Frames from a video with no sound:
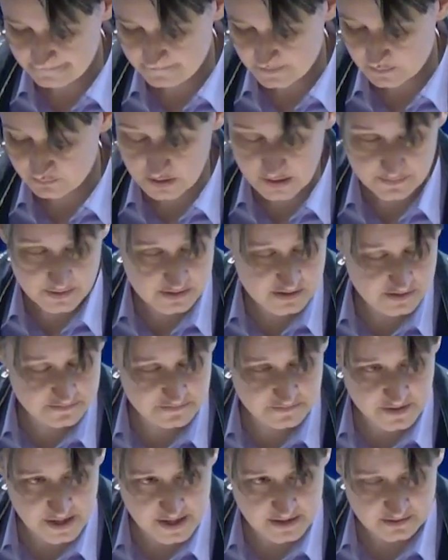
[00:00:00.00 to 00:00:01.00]
Maybe it's a
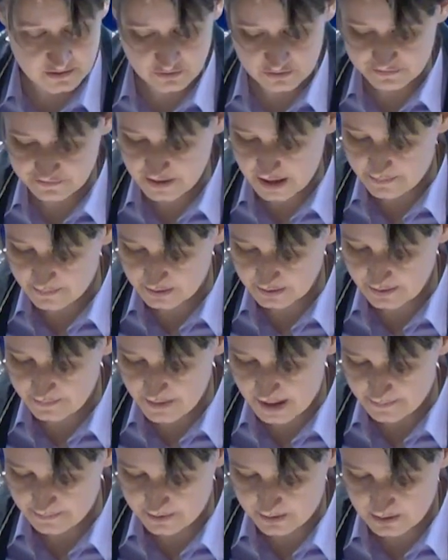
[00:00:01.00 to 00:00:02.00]
friend or a family
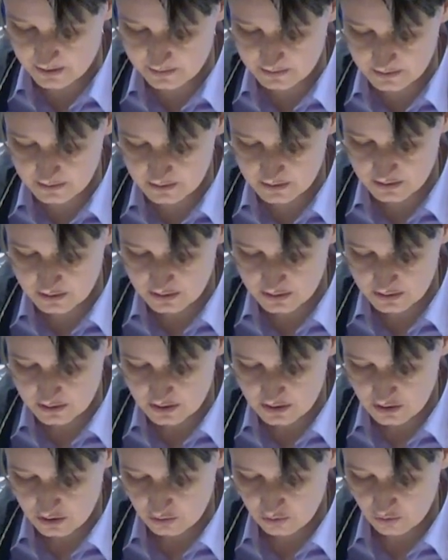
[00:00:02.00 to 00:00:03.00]
member
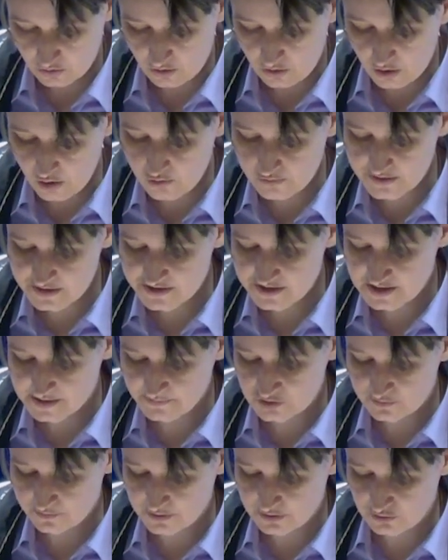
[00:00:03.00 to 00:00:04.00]
who always seem
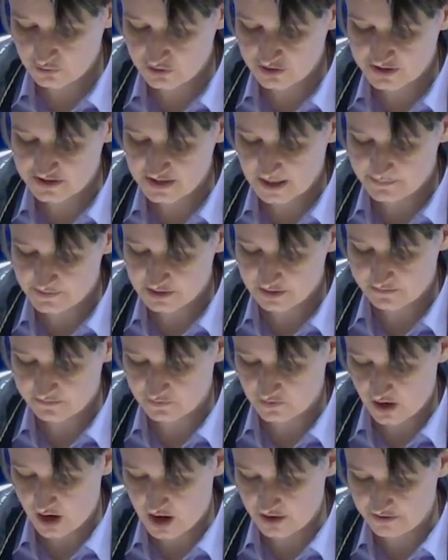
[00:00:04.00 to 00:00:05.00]
to be doing something
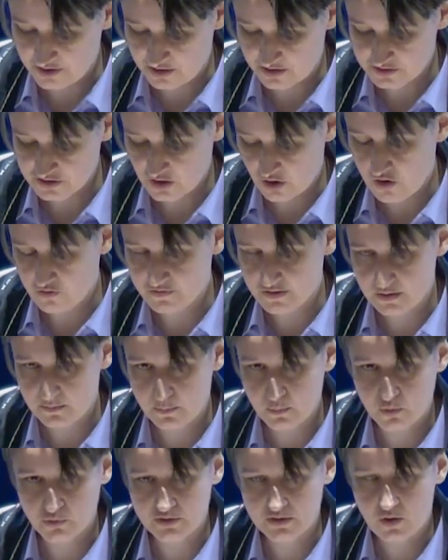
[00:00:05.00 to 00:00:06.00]
for others,
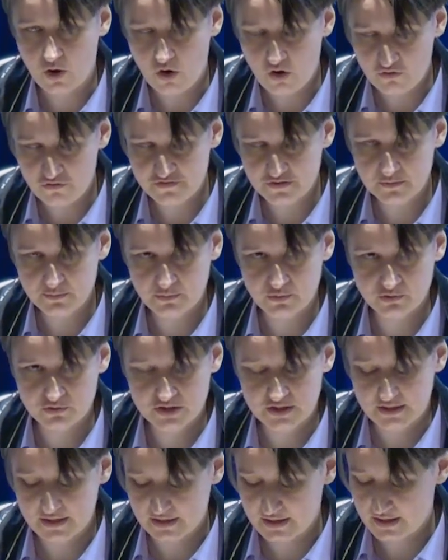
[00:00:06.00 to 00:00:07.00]
often
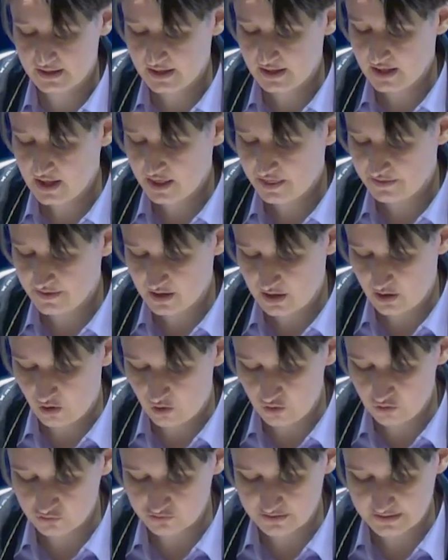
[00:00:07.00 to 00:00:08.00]
putting their
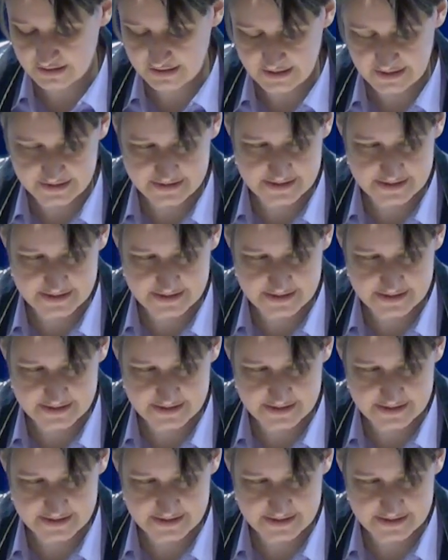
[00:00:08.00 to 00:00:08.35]
own needs